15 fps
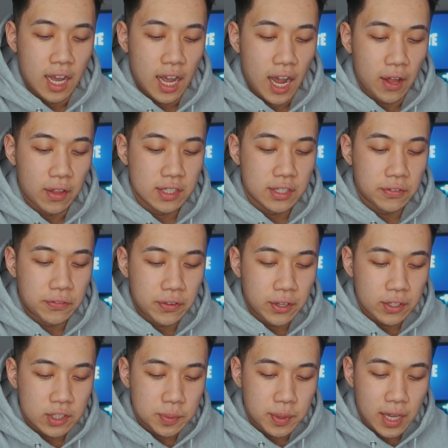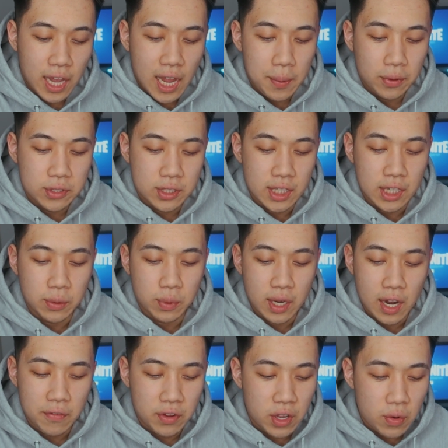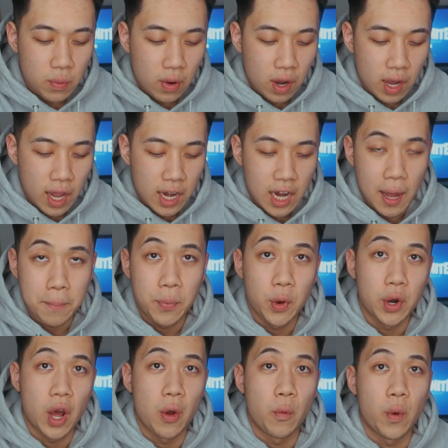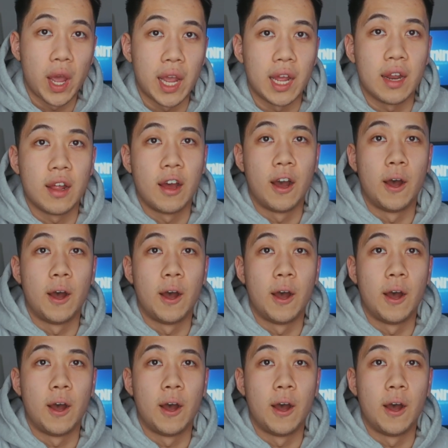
How does it feel to be able to eat whatever you want and not put on weight?